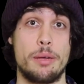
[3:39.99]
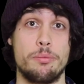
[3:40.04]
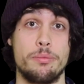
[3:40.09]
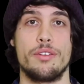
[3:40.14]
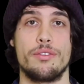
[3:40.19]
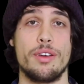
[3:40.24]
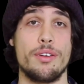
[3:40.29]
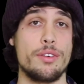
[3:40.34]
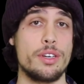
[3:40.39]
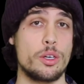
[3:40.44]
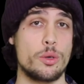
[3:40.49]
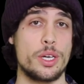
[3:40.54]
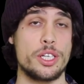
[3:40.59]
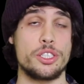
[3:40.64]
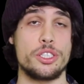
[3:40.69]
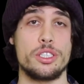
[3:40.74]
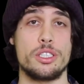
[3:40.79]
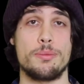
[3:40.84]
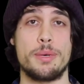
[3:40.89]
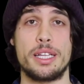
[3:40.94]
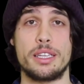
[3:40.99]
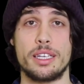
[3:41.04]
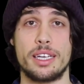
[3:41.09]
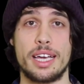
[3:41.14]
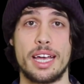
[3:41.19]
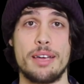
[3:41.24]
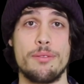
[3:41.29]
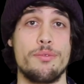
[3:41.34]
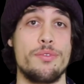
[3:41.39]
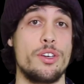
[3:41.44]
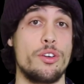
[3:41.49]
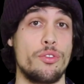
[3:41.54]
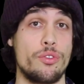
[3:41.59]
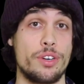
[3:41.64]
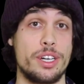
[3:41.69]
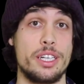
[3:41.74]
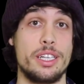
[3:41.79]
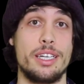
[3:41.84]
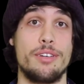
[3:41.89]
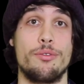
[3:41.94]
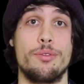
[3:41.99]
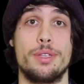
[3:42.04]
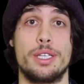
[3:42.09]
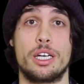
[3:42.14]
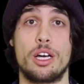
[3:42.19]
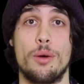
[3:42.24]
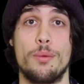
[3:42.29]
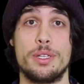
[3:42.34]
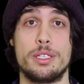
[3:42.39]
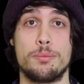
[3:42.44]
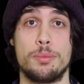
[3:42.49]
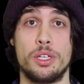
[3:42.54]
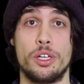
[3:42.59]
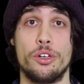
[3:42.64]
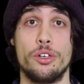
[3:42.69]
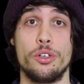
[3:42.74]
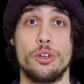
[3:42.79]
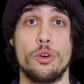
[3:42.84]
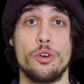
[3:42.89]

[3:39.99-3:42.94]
If you have any questions about the game, feel free to leave them in the comments below,